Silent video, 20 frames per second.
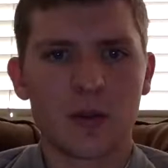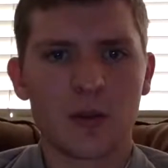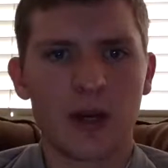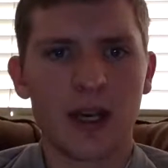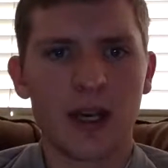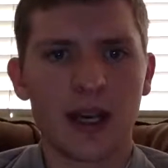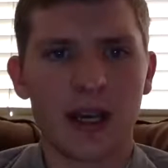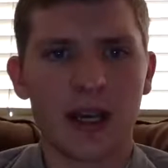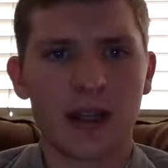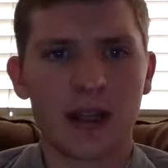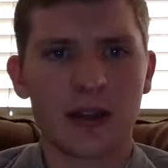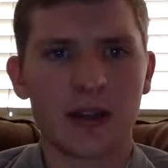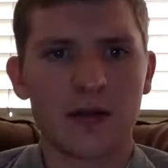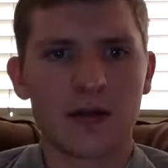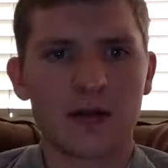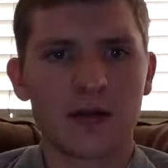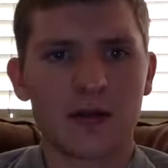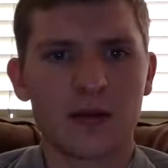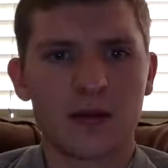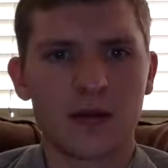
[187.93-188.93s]
y hat,
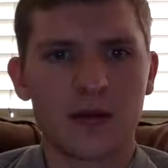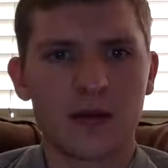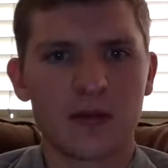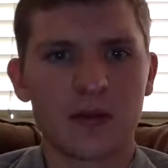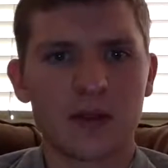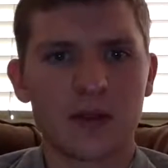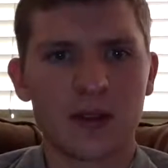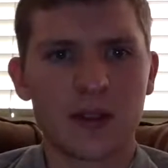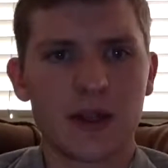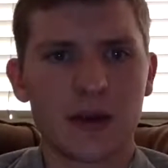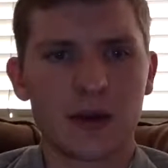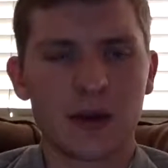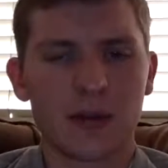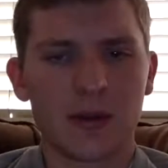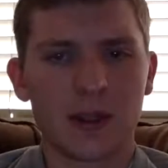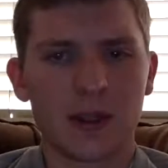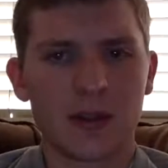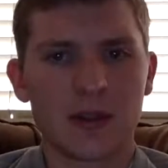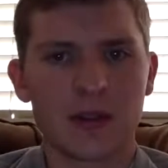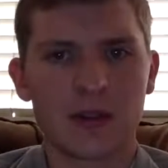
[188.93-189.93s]
is that what it
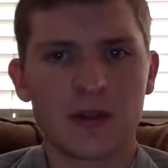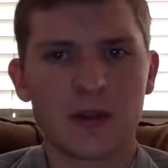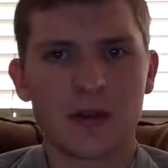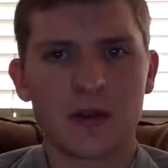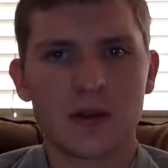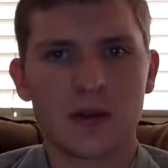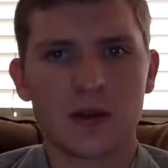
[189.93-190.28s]
means?